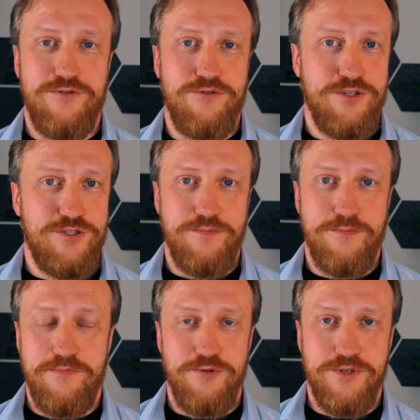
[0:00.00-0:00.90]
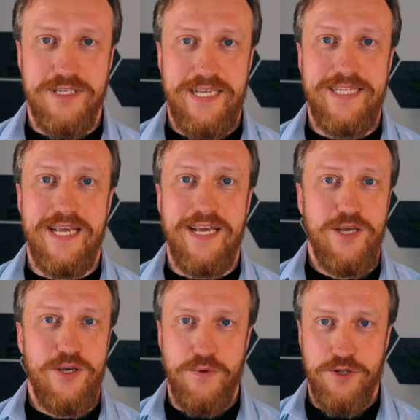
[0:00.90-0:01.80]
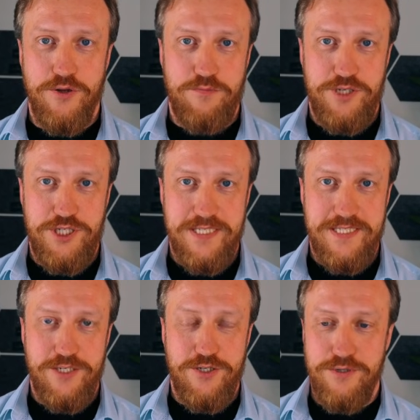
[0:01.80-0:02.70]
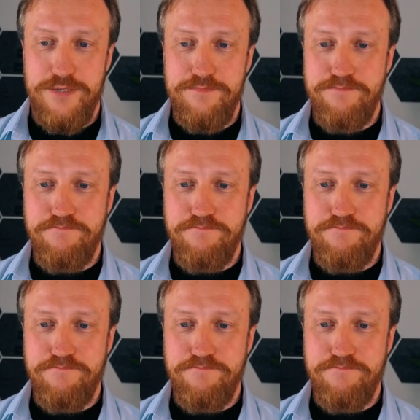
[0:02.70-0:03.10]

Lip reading: or some important data will not be just ignored.